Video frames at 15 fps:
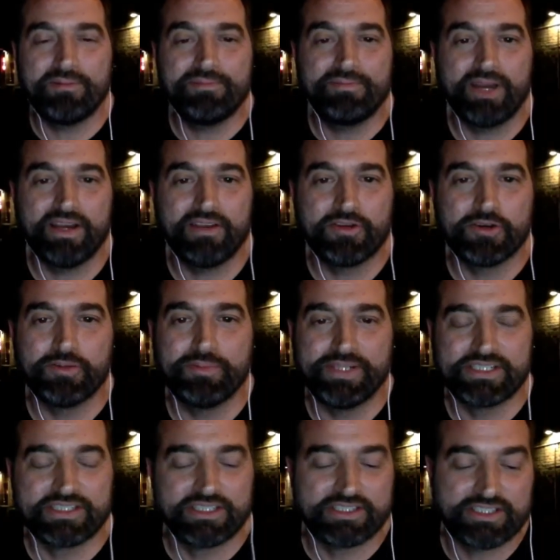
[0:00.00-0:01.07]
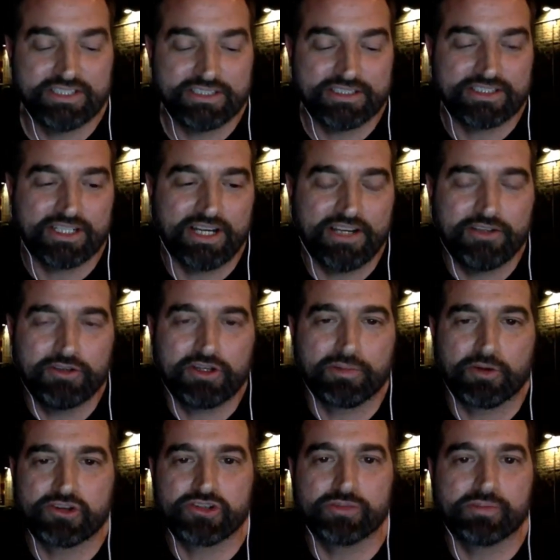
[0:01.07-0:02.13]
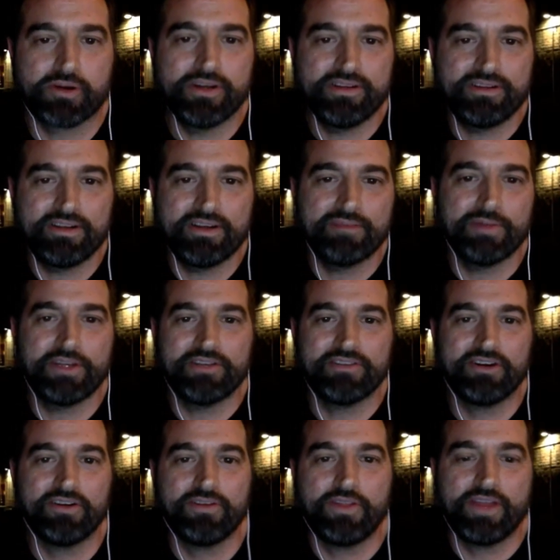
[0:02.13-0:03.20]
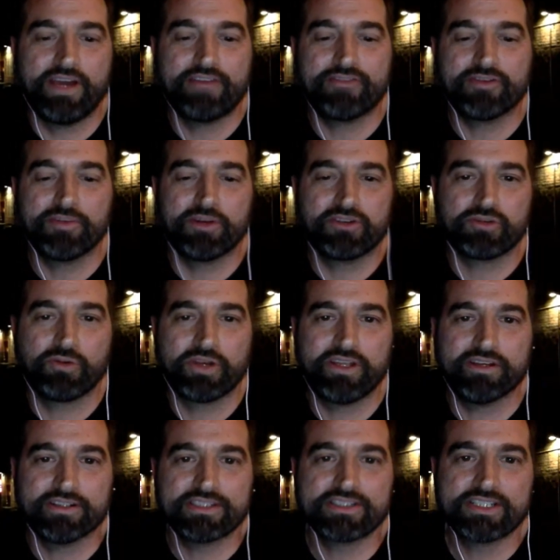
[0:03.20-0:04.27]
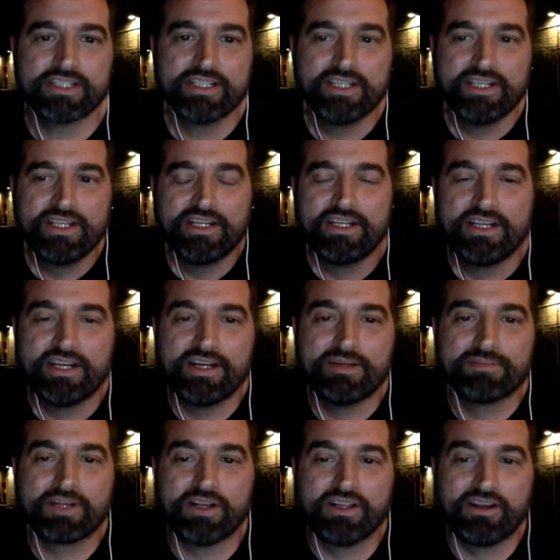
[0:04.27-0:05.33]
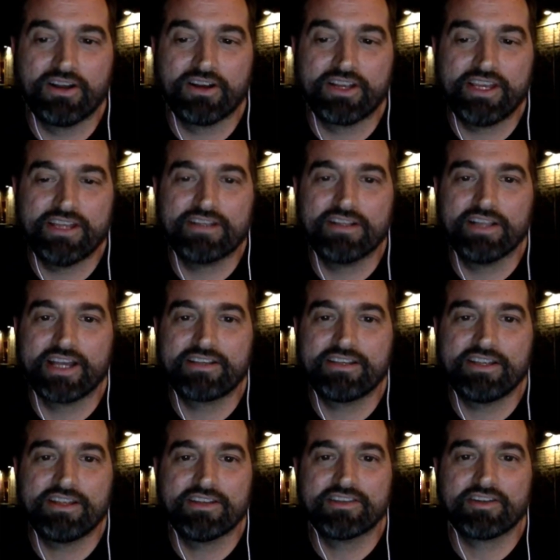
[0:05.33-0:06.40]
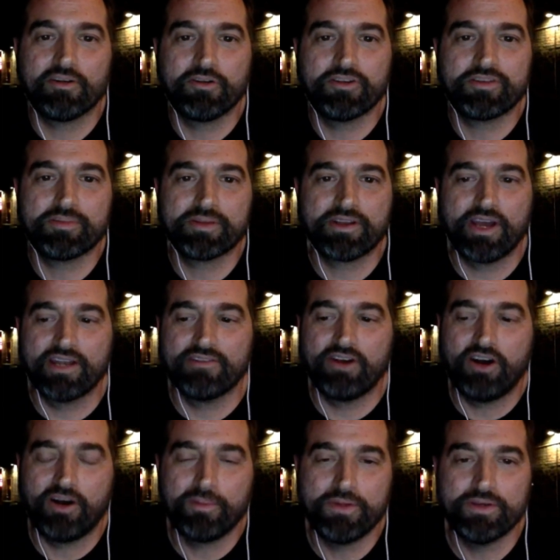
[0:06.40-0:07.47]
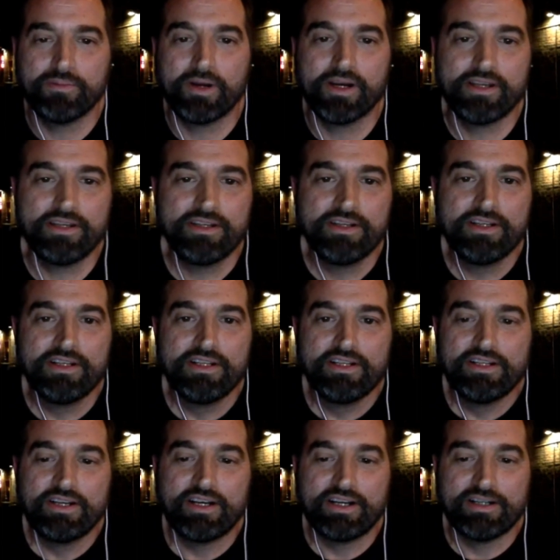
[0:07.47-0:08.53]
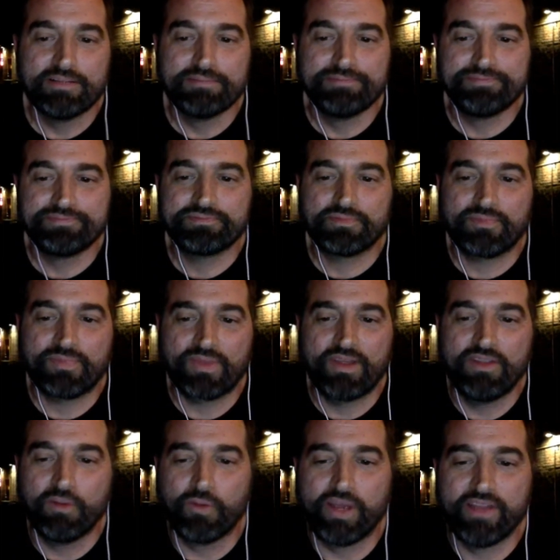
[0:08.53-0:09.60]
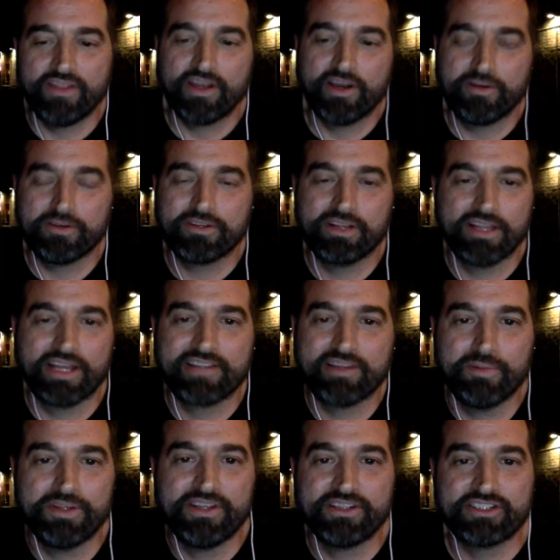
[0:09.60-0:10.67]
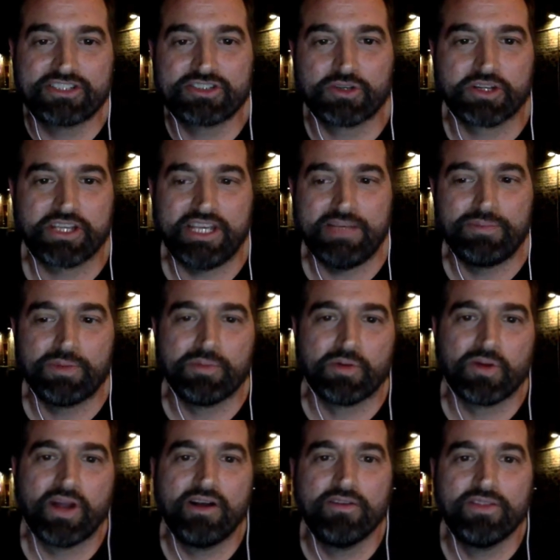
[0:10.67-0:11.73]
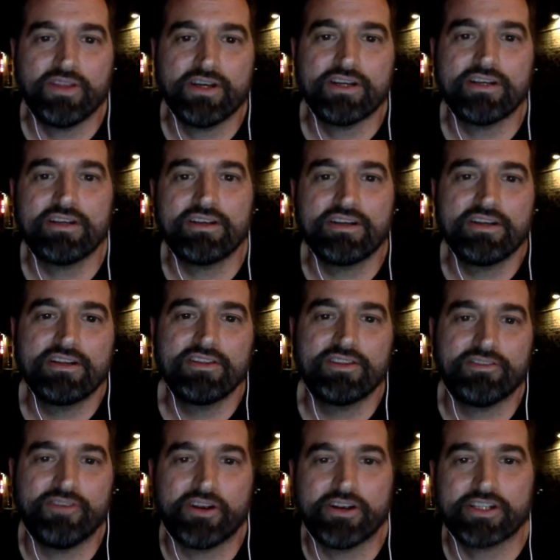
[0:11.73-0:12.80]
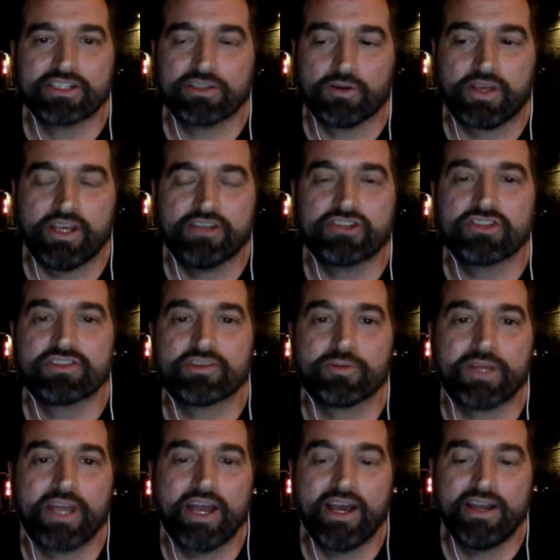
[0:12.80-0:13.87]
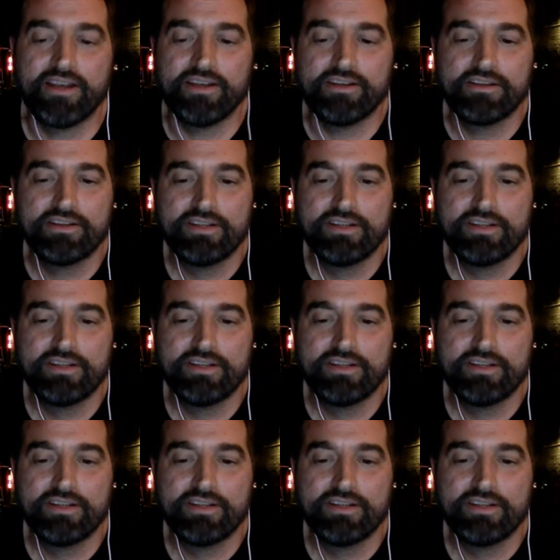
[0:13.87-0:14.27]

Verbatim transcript: my other business is uh, I do commercial print. I've been involved in that for about twenty years. Um, co arcade collecting has always been kind of a hobby of mine, um, in the way that I would collect them and then just sort of keep them around the, the various locations that we had and